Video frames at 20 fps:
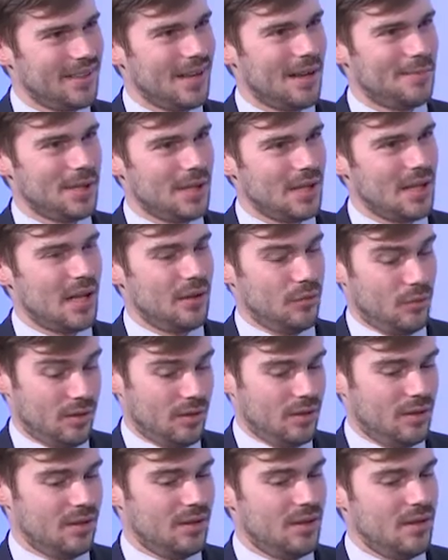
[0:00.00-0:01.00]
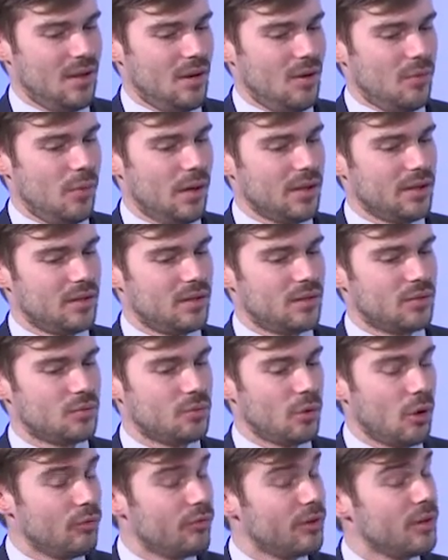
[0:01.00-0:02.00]
I mean, and what
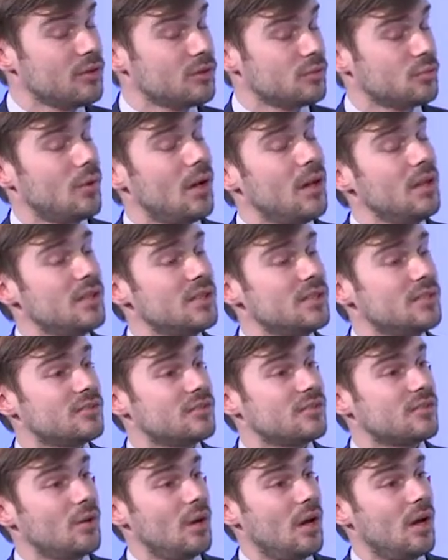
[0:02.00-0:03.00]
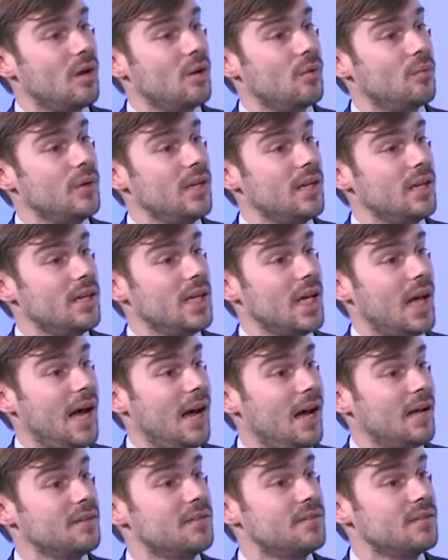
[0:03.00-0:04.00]
drove it as well is we
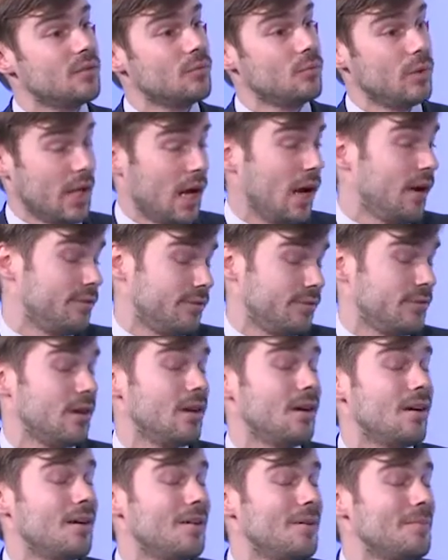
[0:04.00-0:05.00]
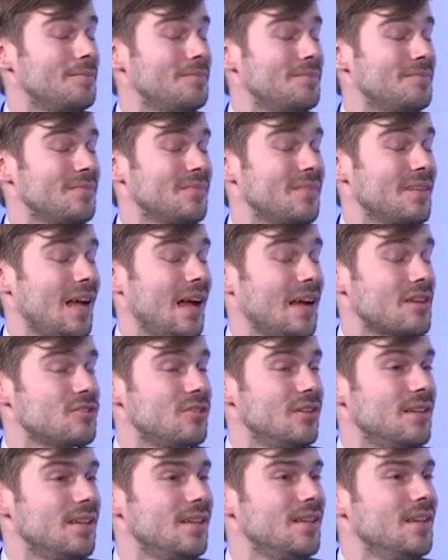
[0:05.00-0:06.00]
have
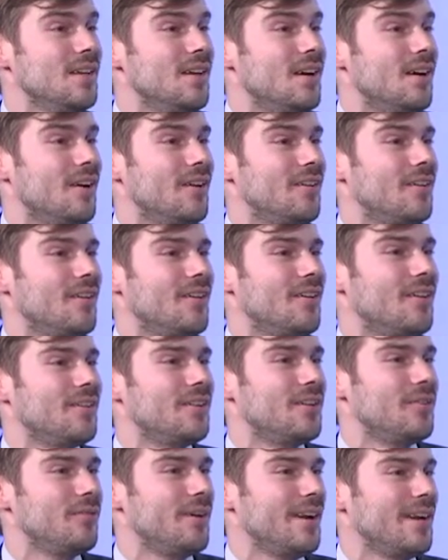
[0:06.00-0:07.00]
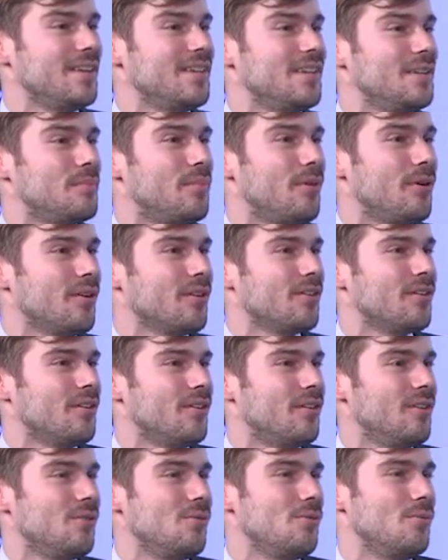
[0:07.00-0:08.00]
actually an Iranian
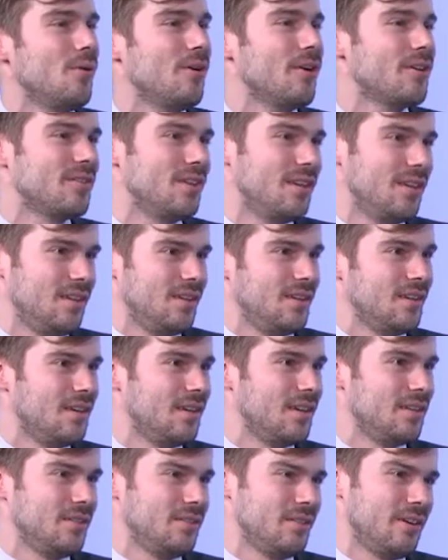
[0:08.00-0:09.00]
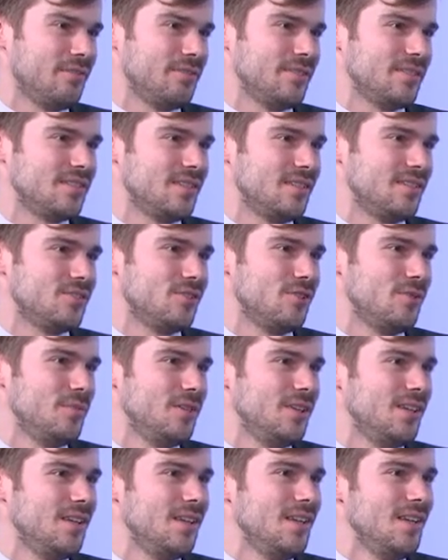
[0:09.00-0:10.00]
partner who worked in an office in
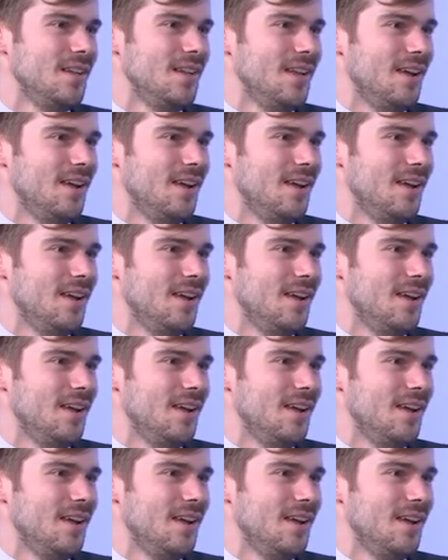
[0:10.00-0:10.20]
Germany.